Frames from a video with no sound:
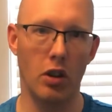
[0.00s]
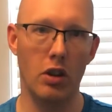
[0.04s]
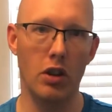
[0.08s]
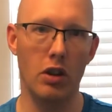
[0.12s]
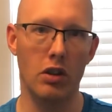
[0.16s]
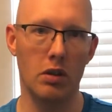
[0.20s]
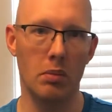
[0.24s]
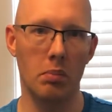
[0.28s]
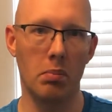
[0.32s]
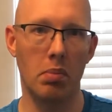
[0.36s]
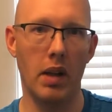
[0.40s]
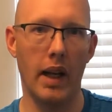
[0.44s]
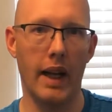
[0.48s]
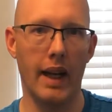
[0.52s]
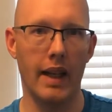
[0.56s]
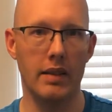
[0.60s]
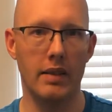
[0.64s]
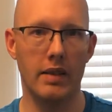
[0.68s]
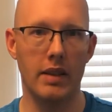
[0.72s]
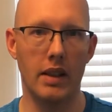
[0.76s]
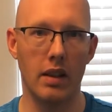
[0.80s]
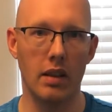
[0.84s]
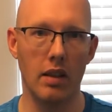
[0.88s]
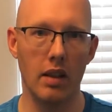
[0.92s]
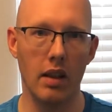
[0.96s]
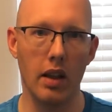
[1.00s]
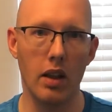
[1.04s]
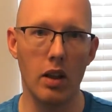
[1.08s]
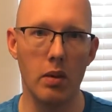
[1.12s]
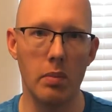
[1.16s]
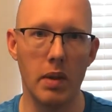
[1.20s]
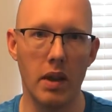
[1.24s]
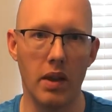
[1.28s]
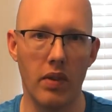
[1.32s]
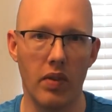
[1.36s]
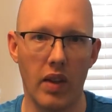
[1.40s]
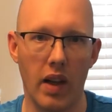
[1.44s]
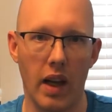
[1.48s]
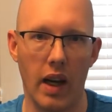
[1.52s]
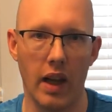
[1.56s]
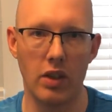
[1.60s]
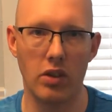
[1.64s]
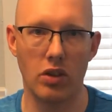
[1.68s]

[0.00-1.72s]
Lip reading: you some plants here in a little bit that I